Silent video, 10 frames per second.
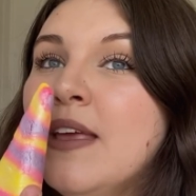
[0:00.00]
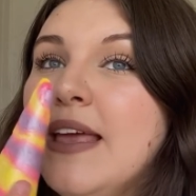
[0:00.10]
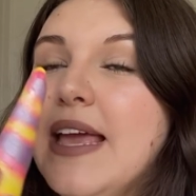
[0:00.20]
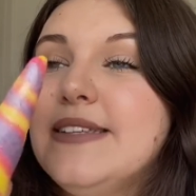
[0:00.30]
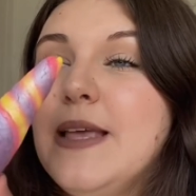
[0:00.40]

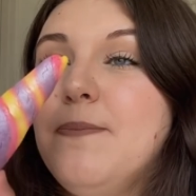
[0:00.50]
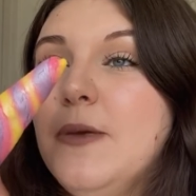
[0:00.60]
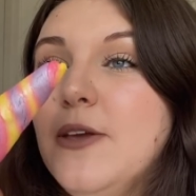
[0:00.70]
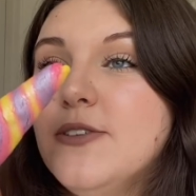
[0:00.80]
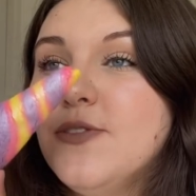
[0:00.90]
it's a
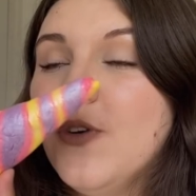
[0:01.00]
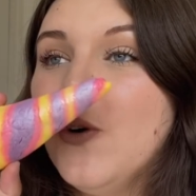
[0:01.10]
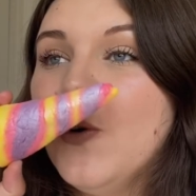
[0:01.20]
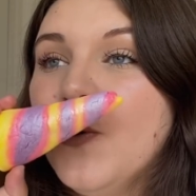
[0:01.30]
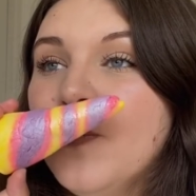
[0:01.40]

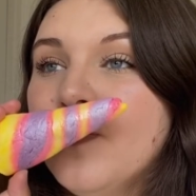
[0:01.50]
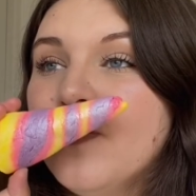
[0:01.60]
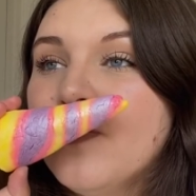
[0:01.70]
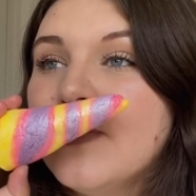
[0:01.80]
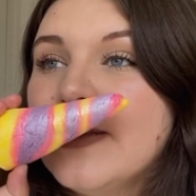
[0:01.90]
beautiful
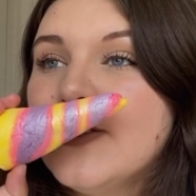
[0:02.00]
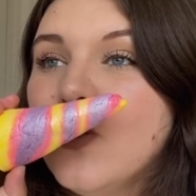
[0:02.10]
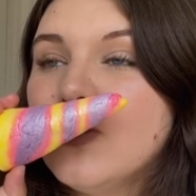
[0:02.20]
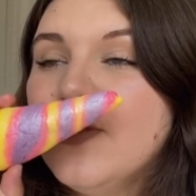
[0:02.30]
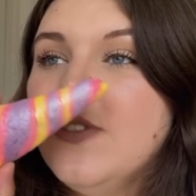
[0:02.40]

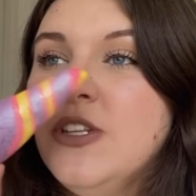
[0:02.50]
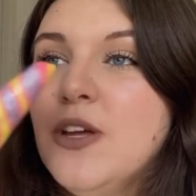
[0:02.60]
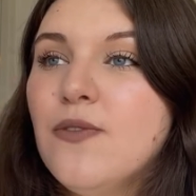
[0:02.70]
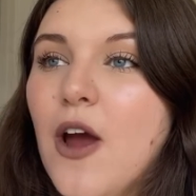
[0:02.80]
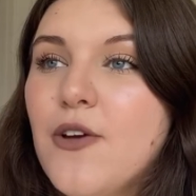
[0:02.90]
sort of
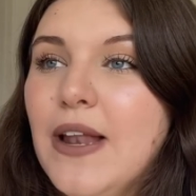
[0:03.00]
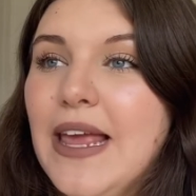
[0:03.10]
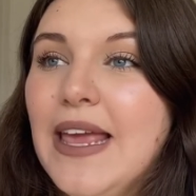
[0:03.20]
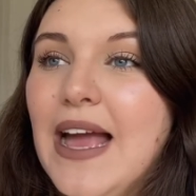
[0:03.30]
neroli